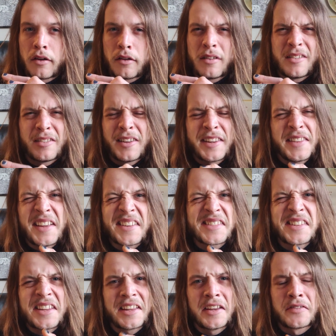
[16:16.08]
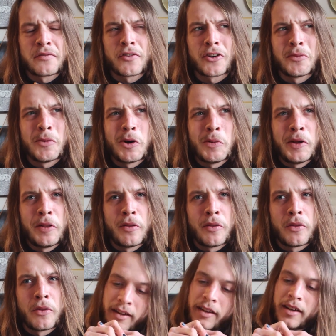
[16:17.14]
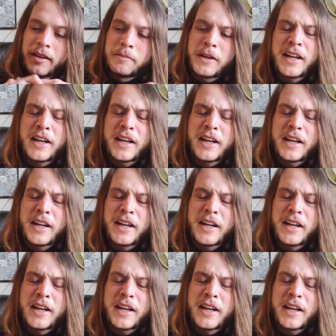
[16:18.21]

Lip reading: Let that sink in for a moment. I'm